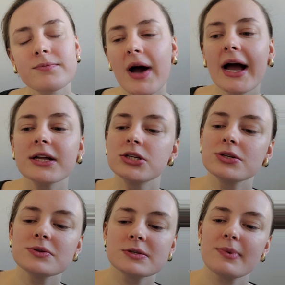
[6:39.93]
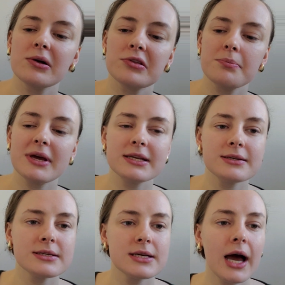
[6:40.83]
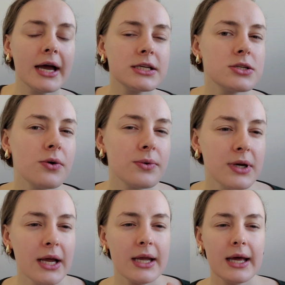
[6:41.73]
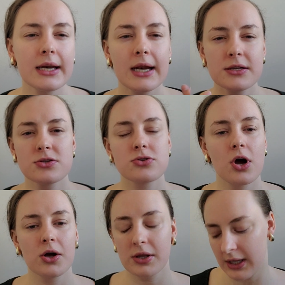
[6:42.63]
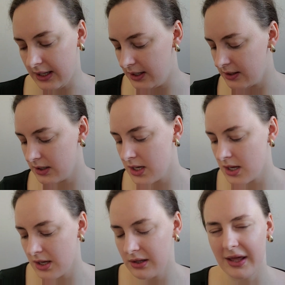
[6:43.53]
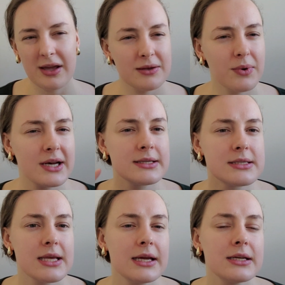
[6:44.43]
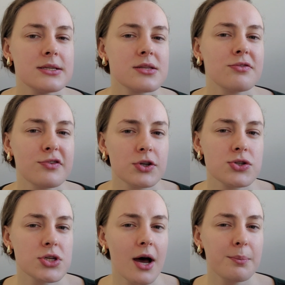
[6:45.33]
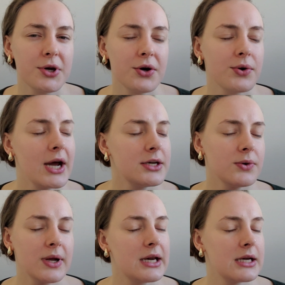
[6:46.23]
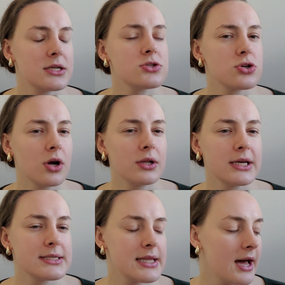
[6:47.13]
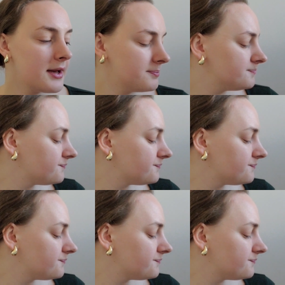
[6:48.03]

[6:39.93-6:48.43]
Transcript: I do smell the mint. I don't get it as strongly. Like it when it's saying it's the first top note, I don't get it as strongly as that.